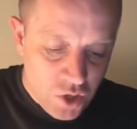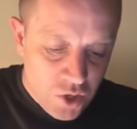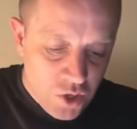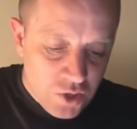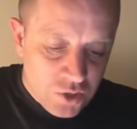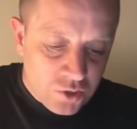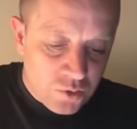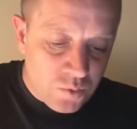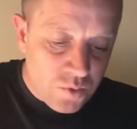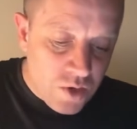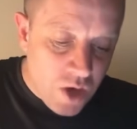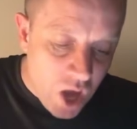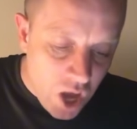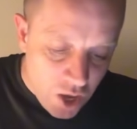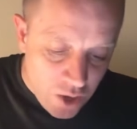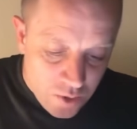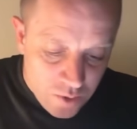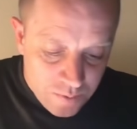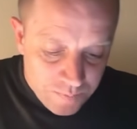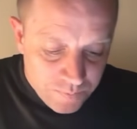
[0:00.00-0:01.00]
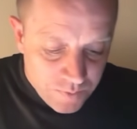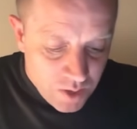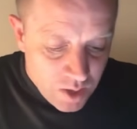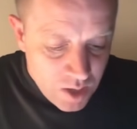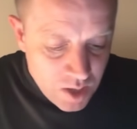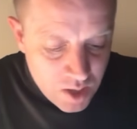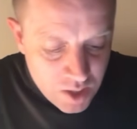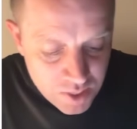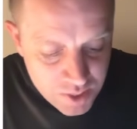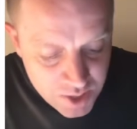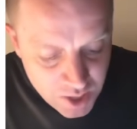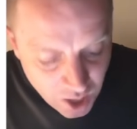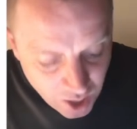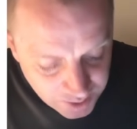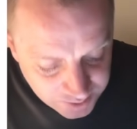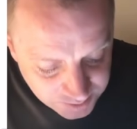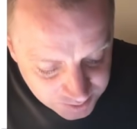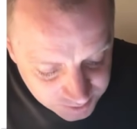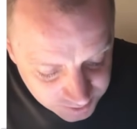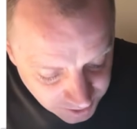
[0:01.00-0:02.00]
So now, the
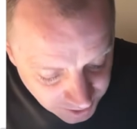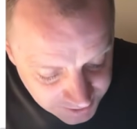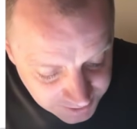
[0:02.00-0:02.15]
outside